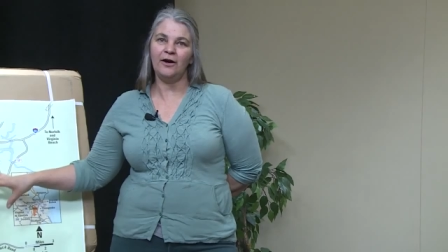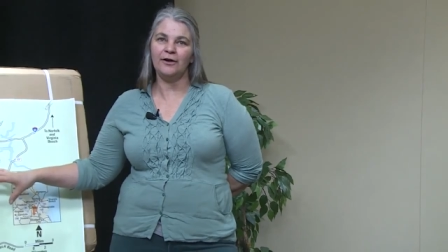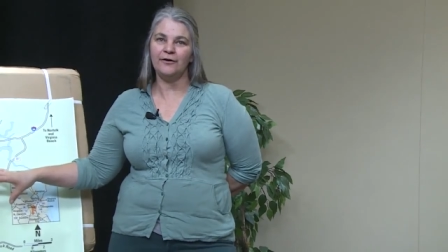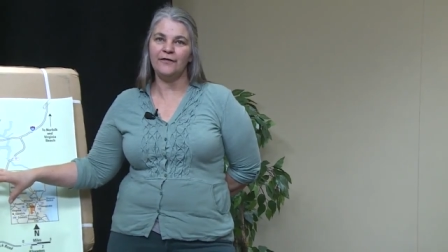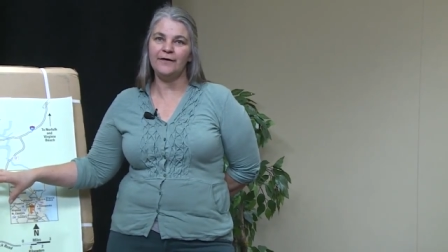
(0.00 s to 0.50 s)

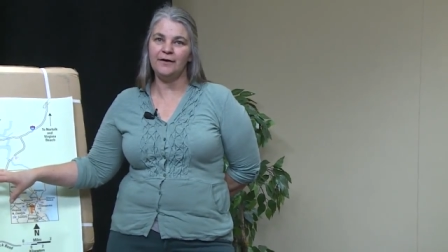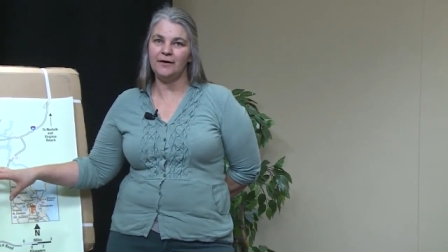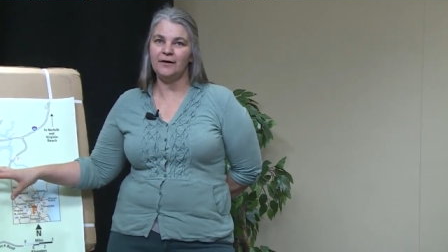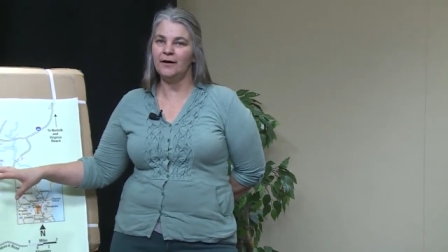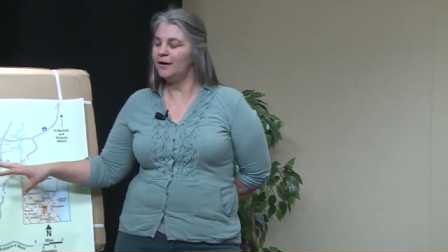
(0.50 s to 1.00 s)
are
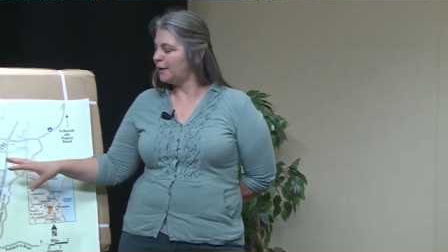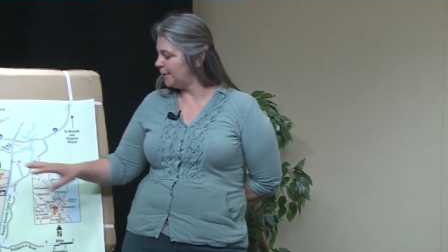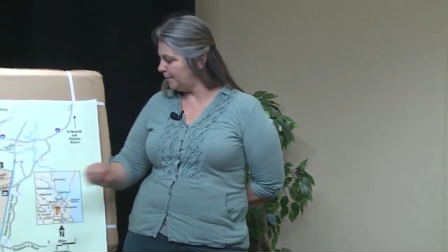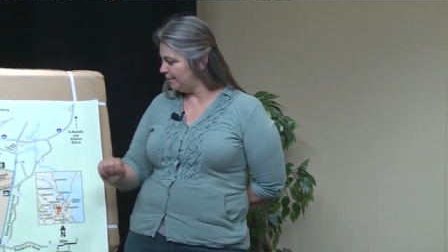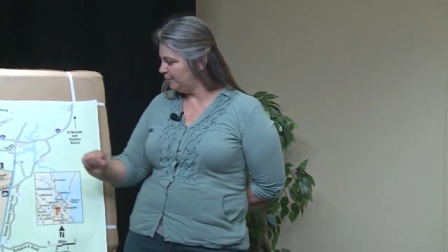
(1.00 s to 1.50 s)
the
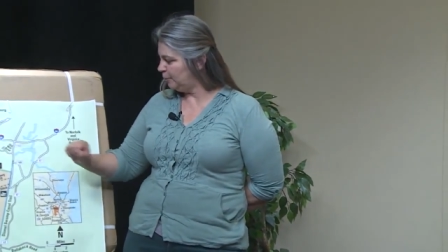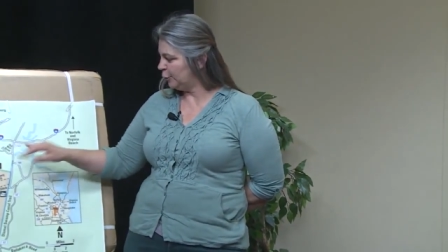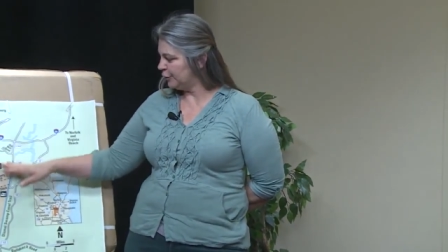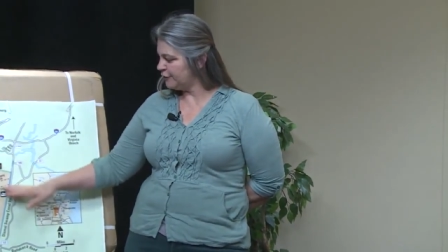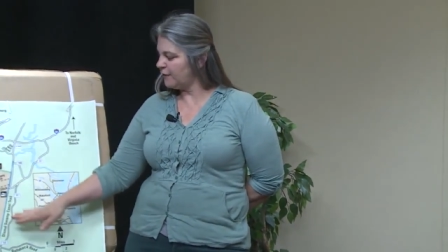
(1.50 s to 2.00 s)
um,
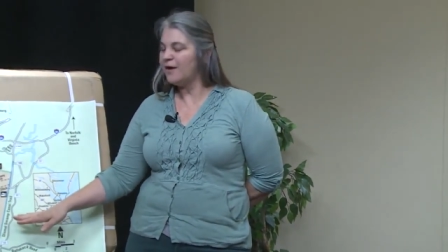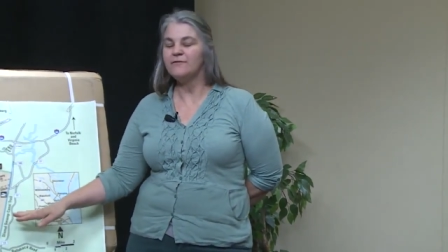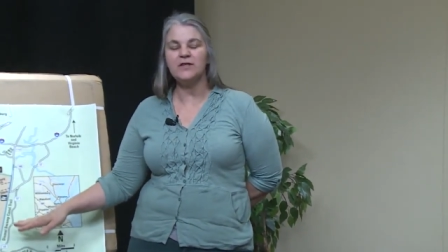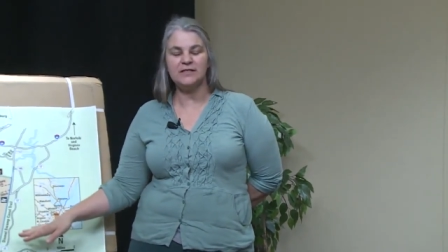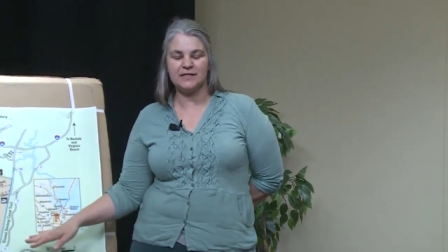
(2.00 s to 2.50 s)
borders
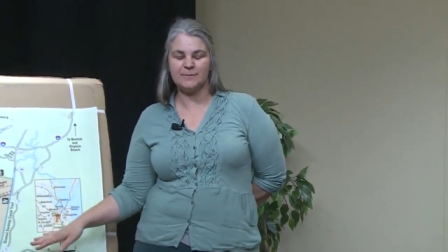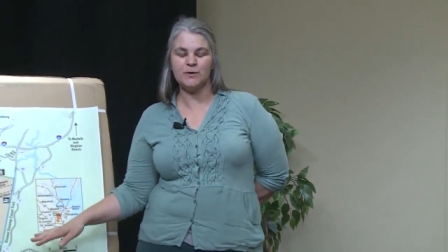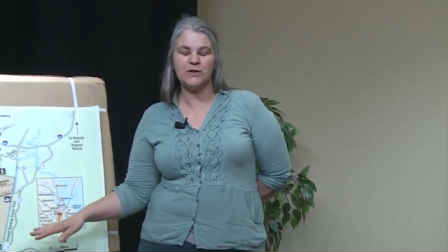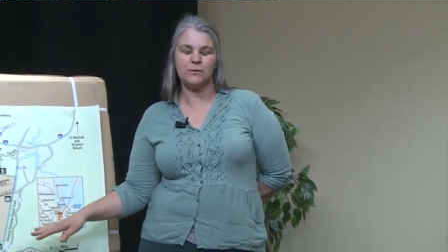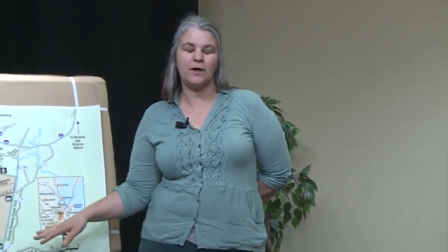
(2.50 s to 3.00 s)
of the
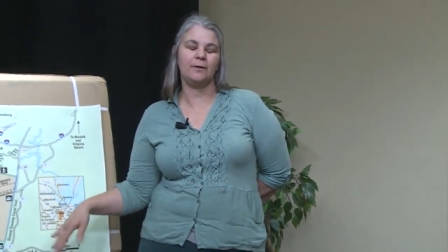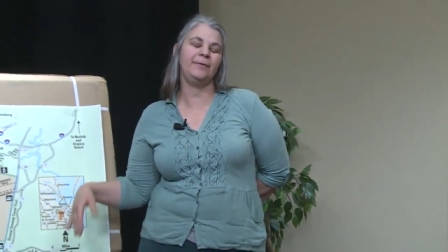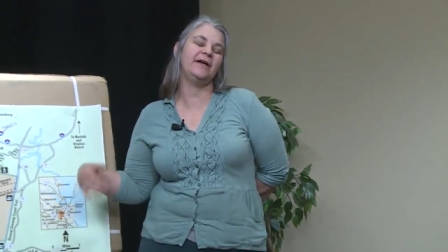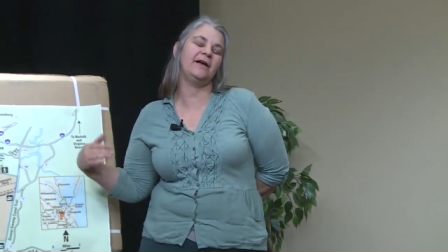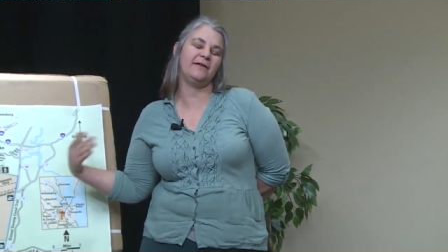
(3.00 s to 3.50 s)
Dismal Swamp
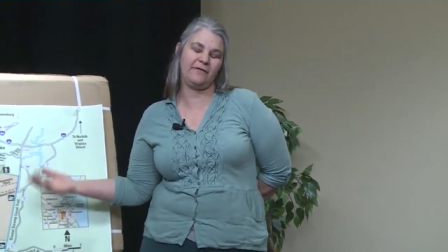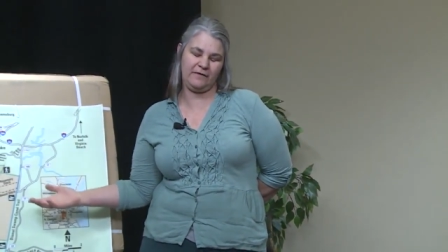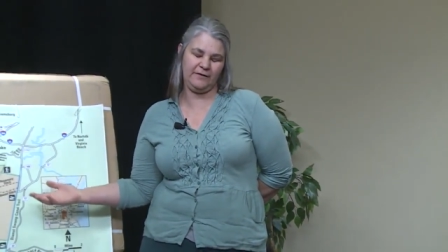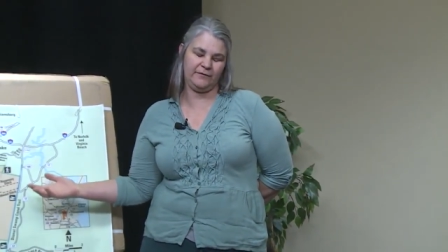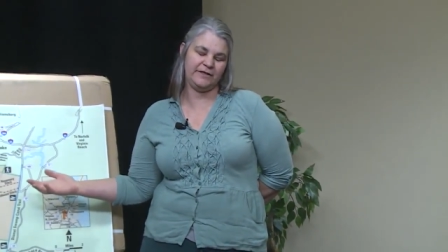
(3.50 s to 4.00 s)
as
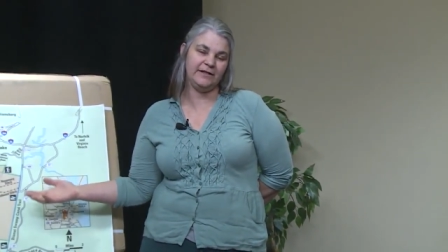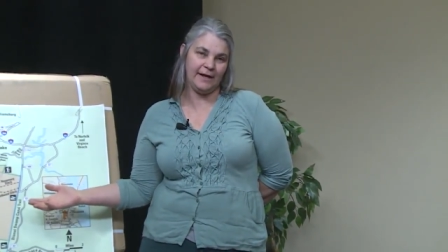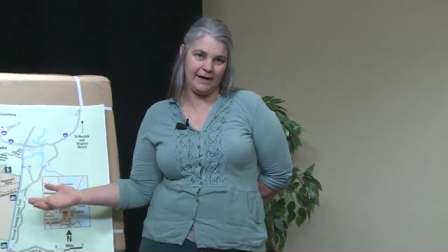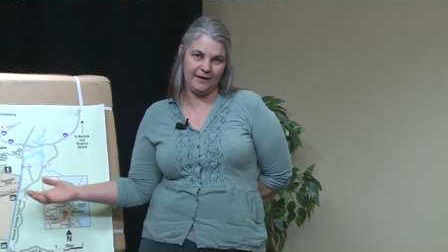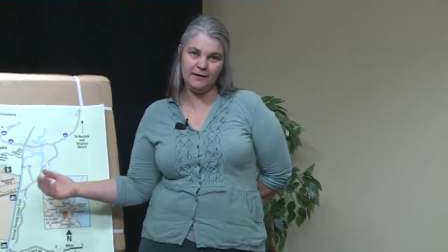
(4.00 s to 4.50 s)
seen
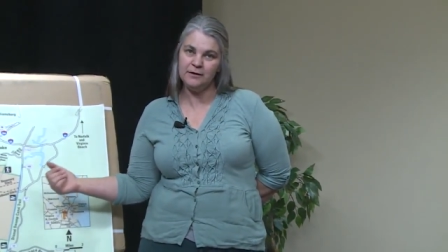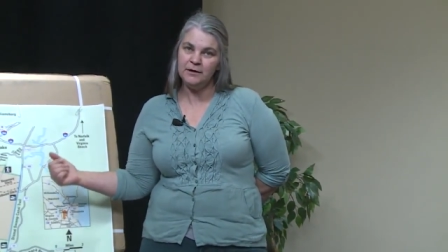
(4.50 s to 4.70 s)
today.